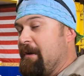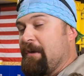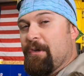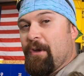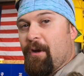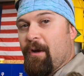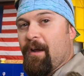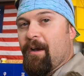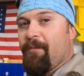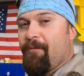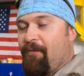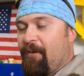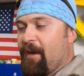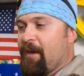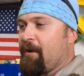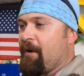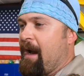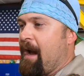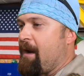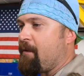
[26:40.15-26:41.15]
You're going to
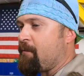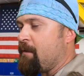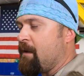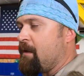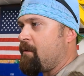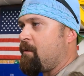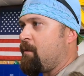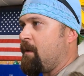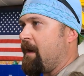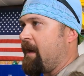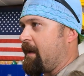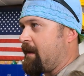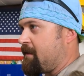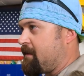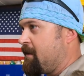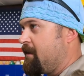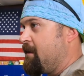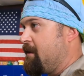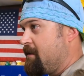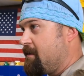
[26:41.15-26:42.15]
figure out real quick
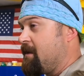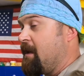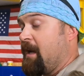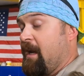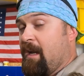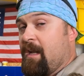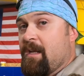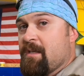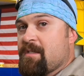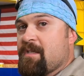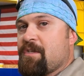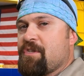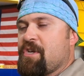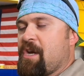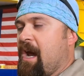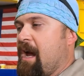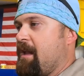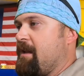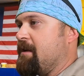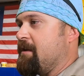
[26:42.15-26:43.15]
that it is a
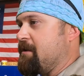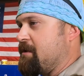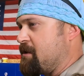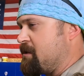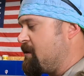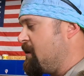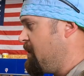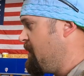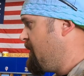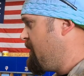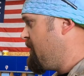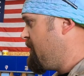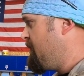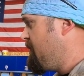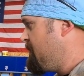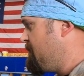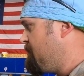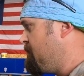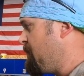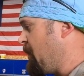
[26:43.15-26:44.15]
challenge.
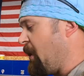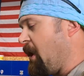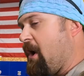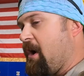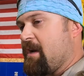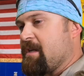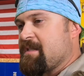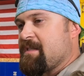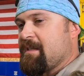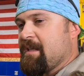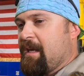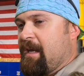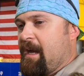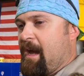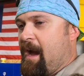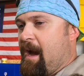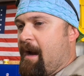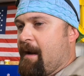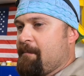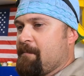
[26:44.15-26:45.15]
But honestly,
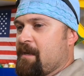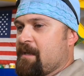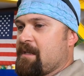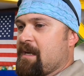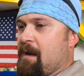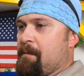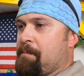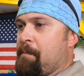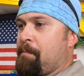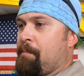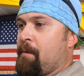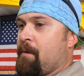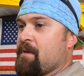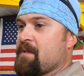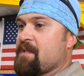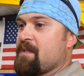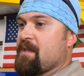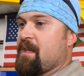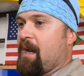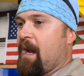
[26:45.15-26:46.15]
I'm the type of
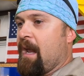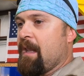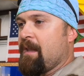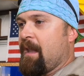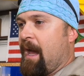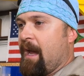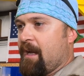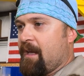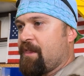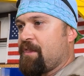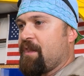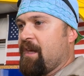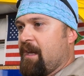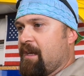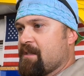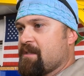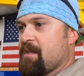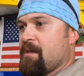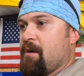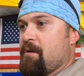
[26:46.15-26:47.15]
person that I like
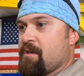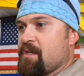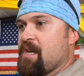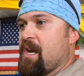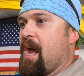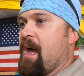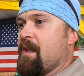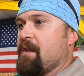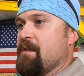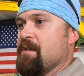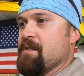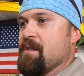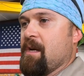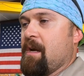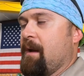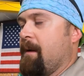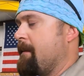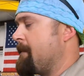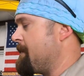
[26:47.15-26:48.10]
things that are challenging.